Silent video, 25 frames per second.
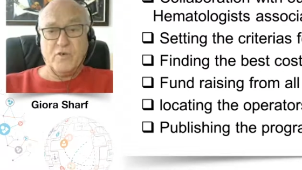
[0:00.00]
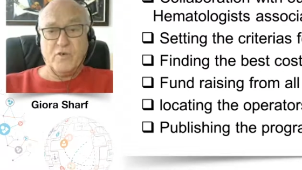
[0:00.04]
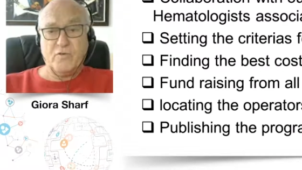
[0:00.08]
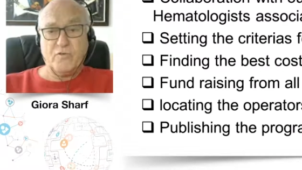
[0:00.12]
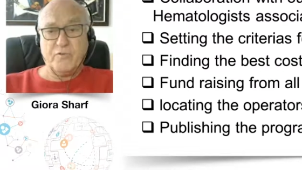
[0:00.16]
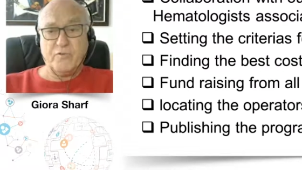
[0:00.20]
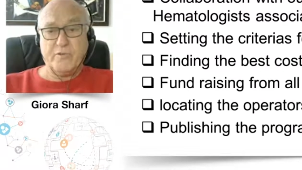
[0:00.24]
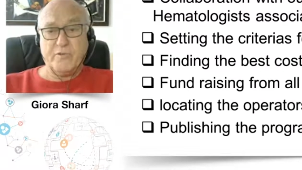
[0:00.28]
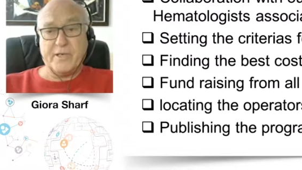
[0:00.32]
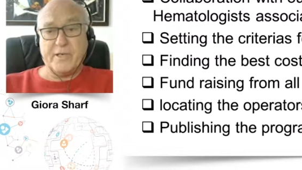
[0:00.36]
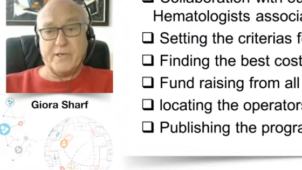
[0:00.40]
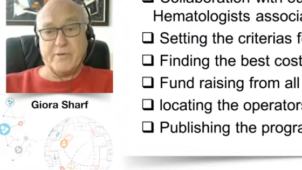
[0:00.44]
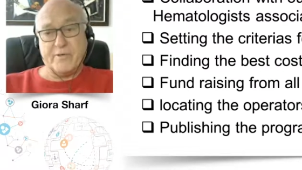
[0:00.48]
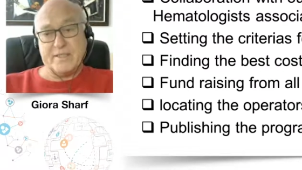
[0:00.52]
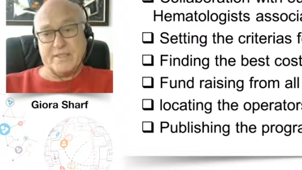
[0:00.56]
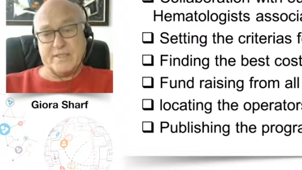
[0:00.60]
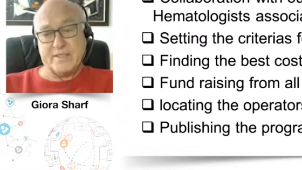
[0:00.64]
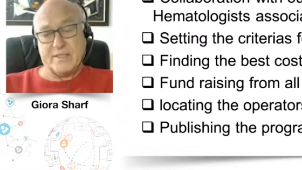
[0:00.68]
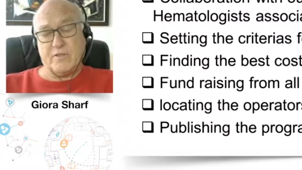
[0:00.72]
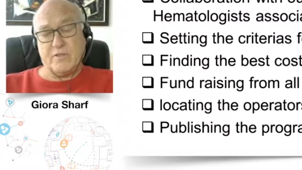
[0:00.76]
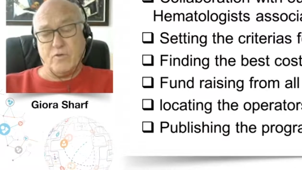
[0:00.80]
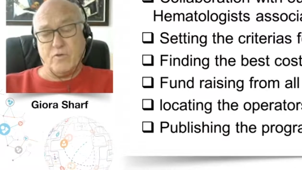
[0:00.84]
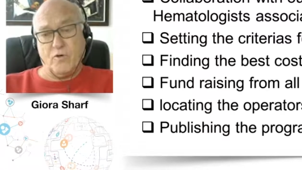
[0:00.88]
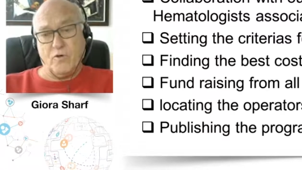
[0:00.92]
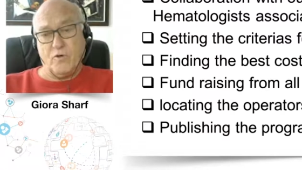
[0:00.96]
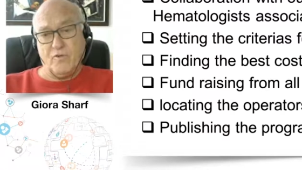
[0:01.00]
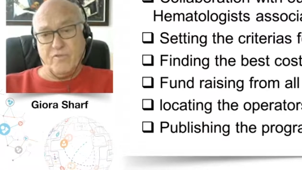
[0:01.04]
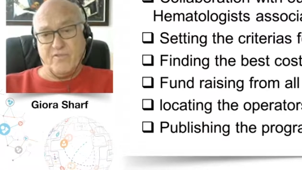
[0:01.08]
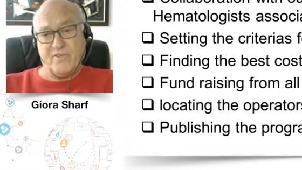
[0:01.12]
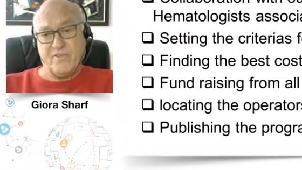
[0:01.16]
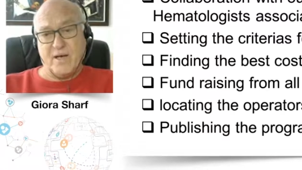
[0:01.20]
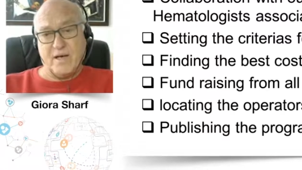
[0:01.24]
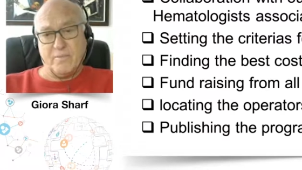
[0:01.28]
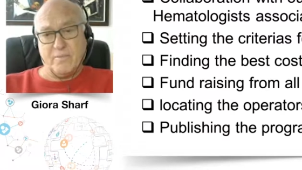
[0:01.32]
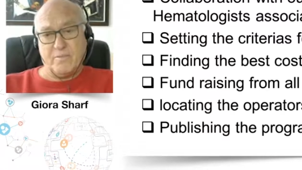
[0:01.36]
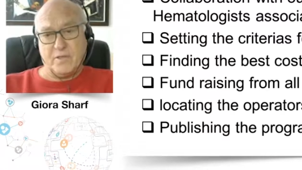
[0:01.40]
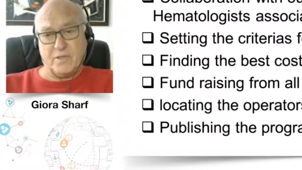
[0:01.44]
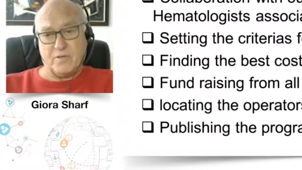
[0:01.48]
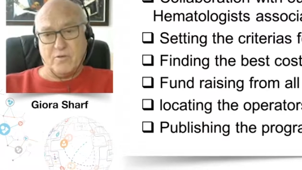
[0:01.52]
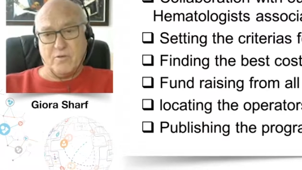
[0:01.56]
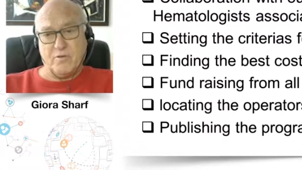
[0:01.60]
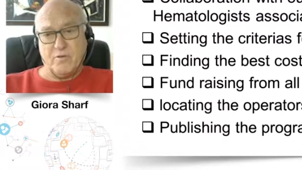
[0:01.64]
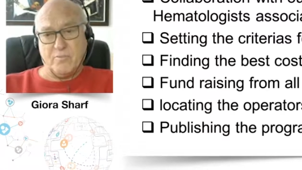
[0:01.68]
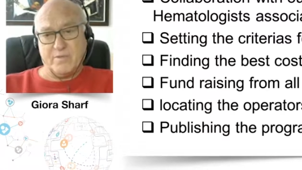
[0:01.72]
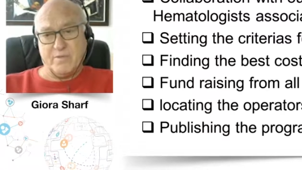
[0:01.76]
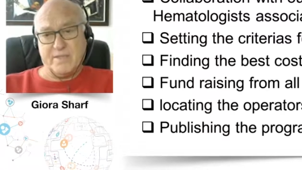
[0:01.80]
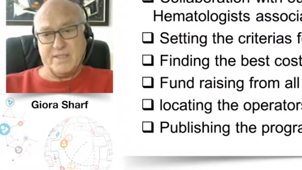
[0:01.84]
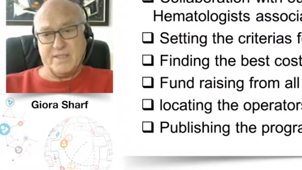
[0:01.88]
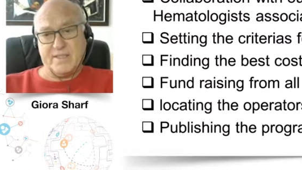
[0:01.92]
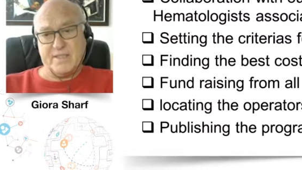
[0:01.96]
who requested all pharma
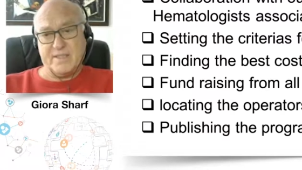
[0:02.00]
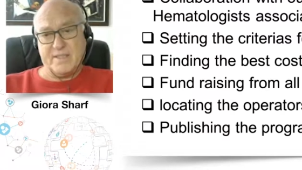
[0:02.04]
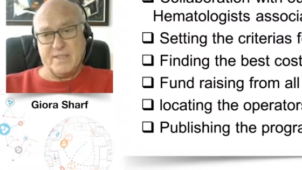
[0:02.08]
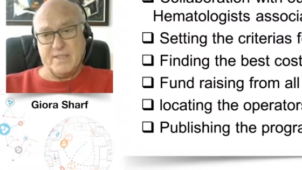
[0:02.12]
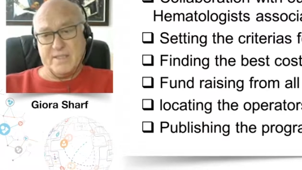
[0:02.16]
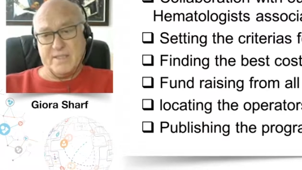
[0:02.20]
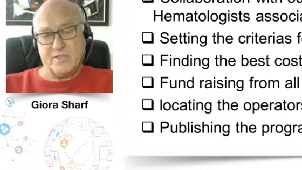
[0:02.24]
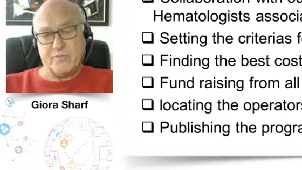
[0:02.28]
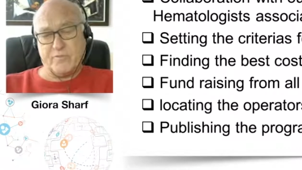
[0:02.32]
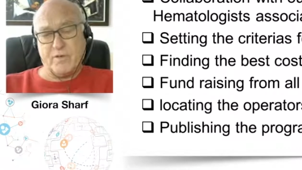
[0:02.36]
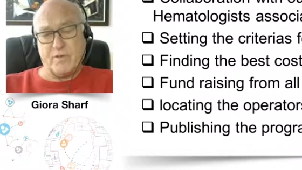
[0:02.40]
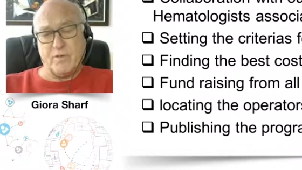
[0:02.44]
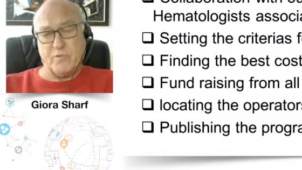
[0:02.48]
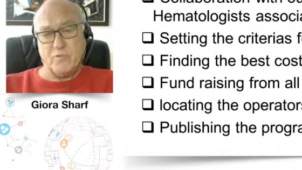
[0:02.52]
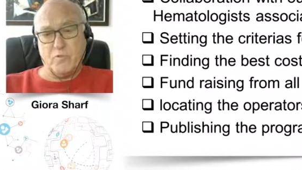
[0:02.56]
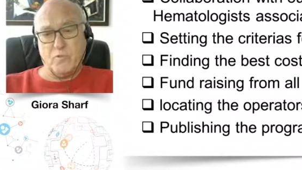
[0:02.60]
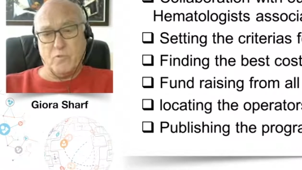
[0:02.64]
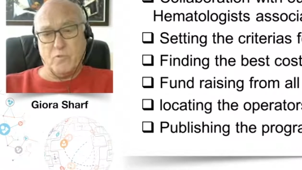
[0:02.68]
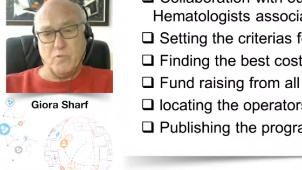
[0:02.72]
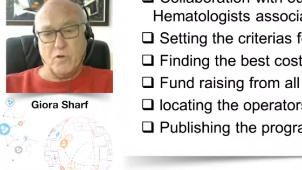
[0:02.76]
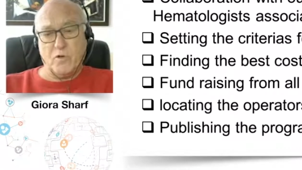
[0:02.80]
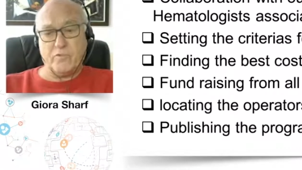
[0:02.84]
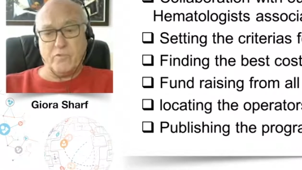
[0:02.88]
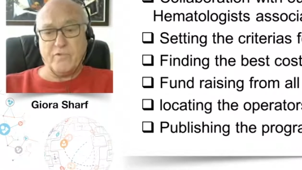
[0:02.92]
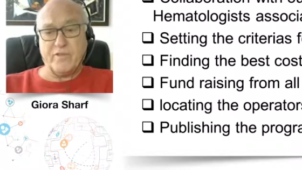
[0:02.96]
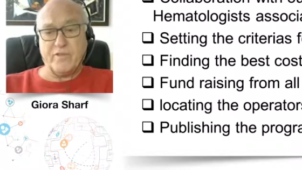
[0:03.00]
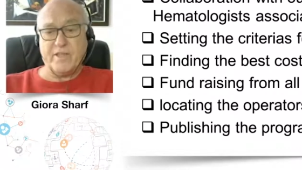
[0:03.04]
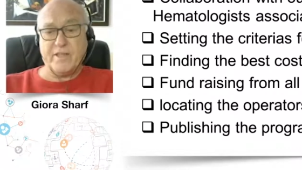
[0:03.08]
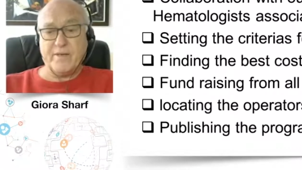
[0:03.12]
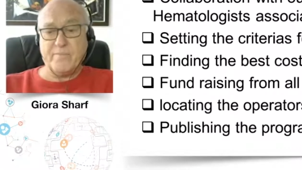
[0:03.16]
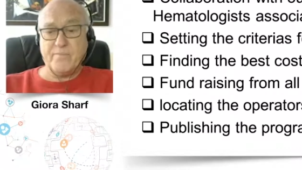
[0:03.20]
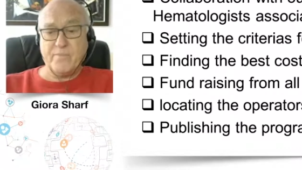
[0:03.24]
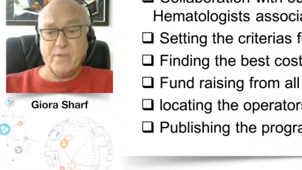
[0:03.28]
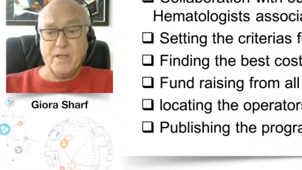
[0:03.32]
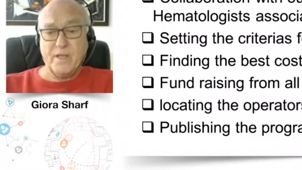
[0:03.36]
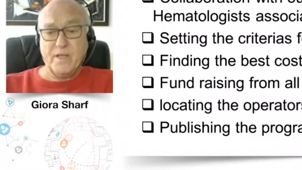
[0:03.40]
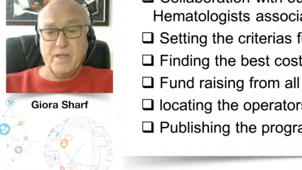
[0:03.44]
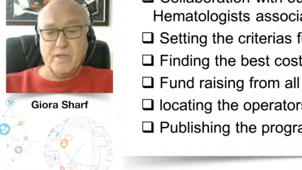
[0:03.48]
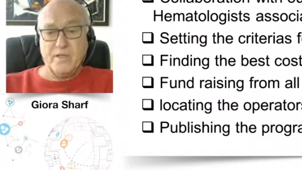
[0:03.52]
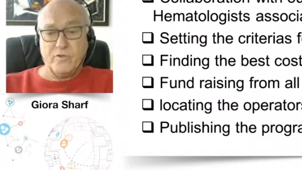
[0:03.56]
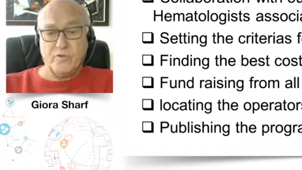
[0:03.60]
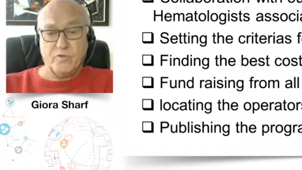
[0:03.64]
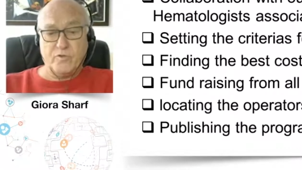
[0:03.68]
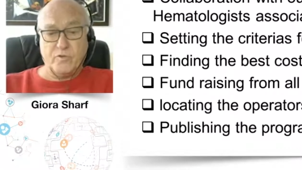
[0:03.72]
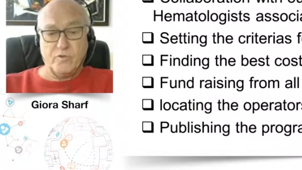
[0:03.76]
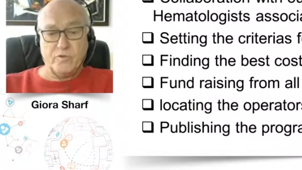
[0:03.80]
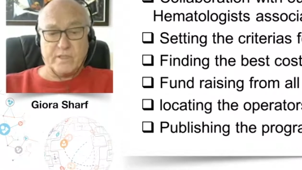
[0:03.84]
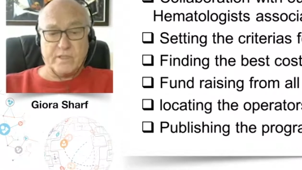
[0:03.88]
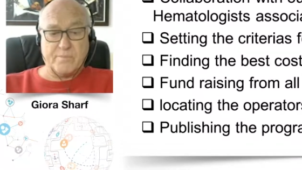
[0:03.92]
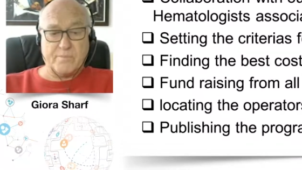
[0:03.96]
companies in Israel who work with them
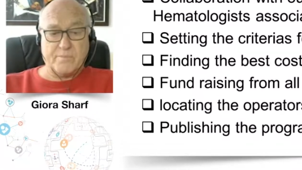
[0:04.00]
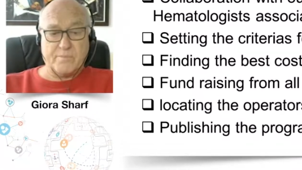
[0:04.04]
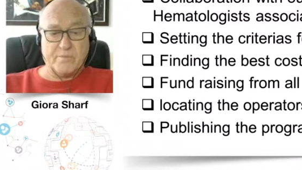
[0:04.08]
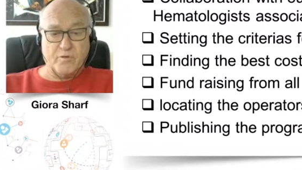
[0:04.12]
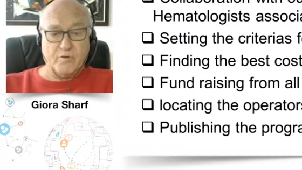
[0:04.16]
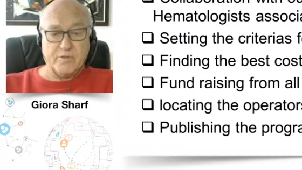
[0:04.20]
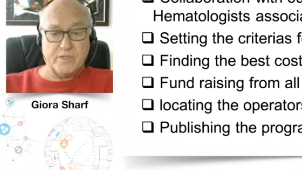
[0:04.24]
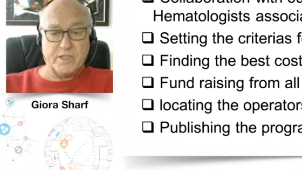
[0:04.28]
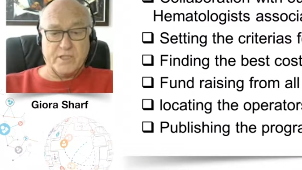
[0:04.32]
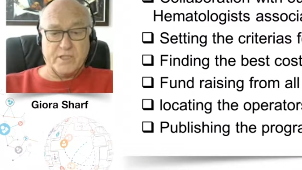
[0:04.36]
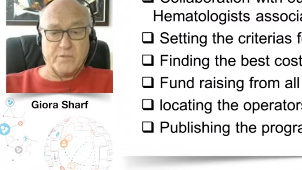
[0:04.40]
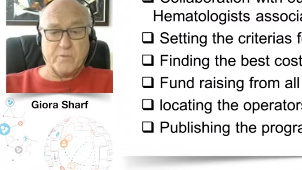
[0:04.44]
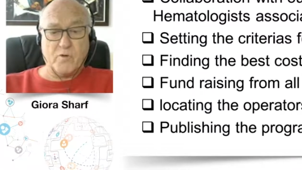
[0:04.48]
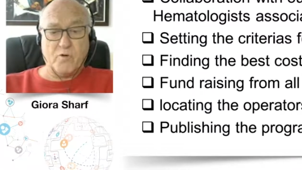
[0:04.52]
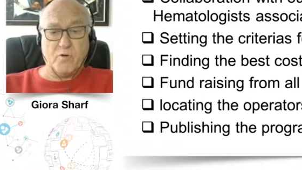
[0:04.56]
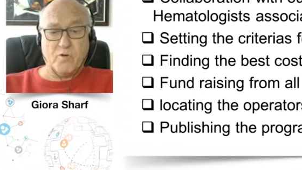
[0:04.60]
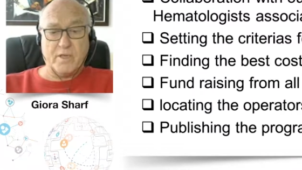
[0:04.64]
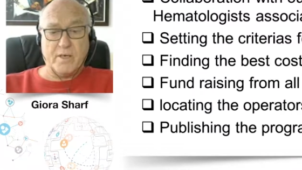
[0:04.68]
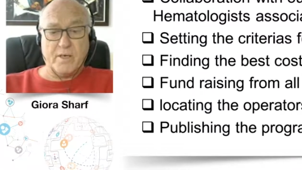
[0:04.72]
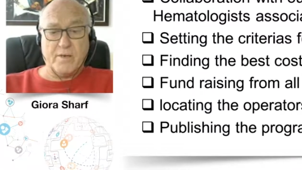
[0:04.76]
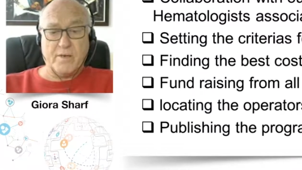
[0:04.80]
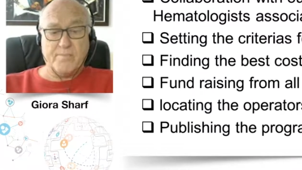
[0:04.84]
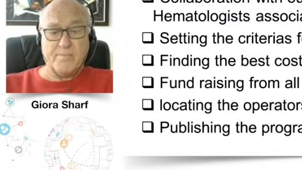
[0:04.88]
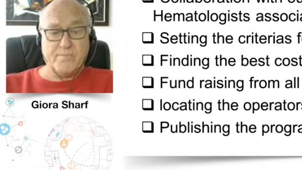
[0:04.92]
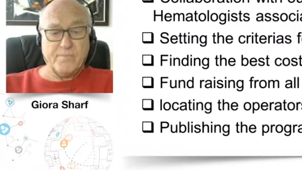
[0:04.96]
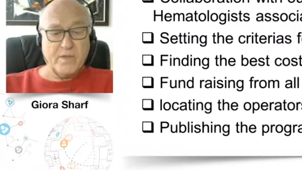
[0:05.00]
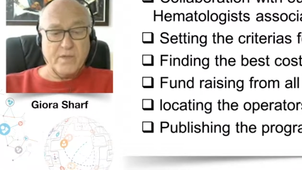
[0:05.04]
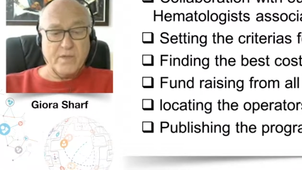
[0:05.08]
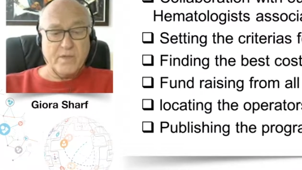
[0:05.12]
to support this program.